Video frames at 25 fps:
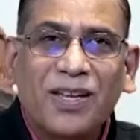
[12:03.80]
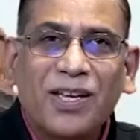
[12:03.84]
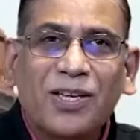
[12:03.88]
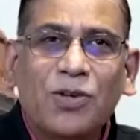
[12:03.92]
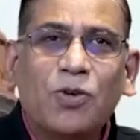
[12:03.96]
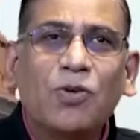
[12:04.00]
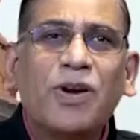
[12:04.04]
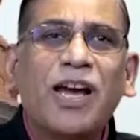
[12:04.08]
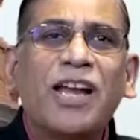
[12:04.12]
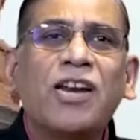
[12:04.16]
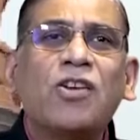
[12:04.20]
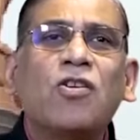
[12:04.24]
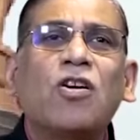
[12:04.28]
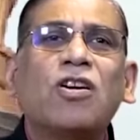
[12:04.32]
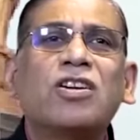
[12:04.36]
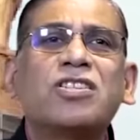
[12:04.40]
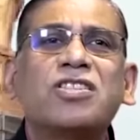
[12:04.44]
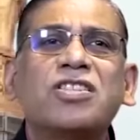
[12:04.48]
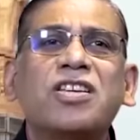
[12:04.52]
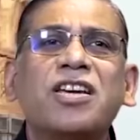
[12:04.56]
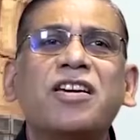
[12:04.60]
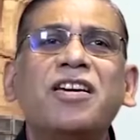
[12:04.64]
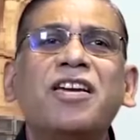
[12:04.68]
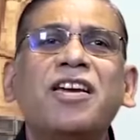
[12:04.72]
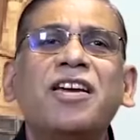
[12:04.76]
You
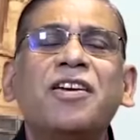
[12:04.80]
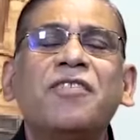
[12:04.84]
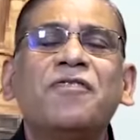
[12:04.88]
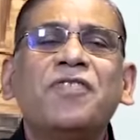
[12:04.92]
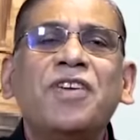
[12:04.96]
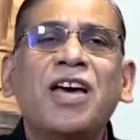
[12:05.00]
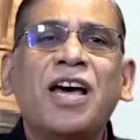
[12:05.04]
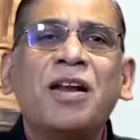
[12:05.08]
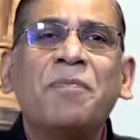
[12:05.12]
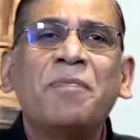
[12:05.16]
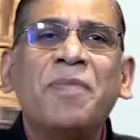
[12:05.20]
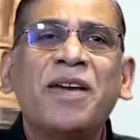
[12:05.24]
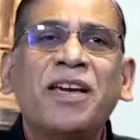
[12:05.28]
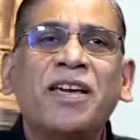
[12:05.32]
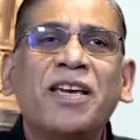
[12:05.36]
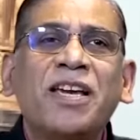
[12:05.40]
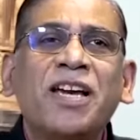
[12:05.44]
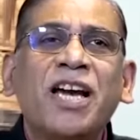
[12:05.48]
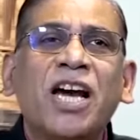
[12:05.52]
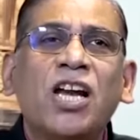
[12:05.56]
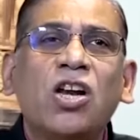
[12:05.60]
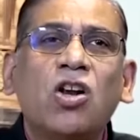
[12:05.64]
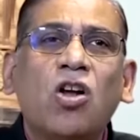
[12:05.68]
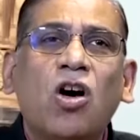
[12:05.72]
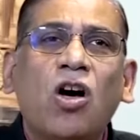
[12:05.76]
cannot say we are
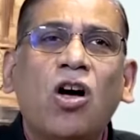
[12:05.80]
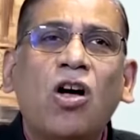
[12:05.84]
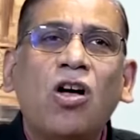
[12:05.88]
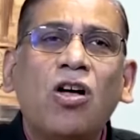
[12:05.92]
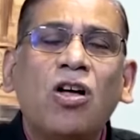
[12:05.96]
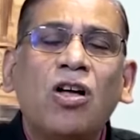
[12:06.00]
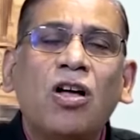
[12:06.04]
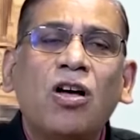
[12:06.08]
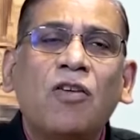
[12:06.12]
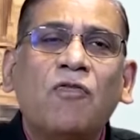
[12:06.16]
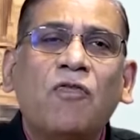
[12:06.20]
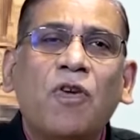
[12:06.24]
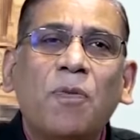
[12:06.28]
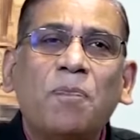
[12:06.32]
making a law